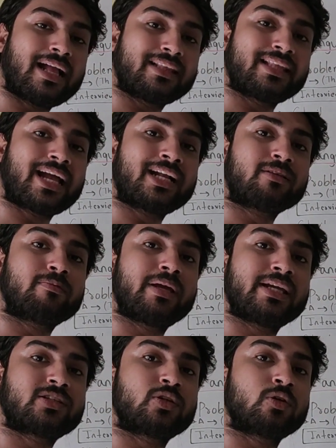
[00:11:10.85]
And that
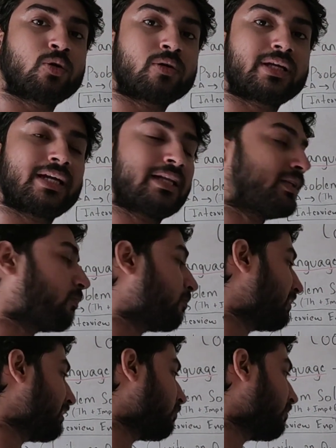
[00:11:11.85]
makes you look at the
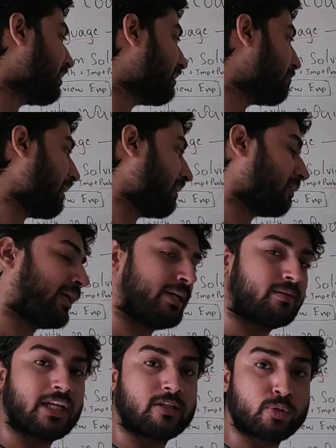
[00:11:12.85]
in a very bad
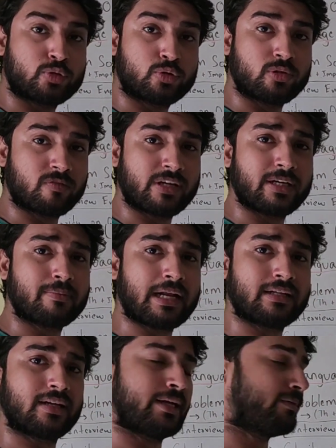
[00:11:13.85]
light. That puts you in a very
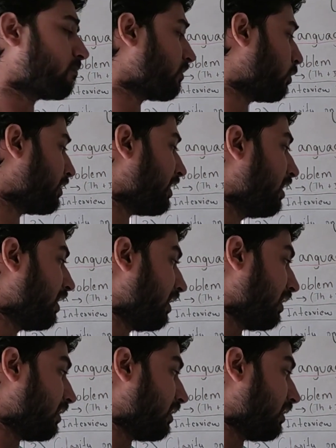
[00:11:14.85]
bad light, okay?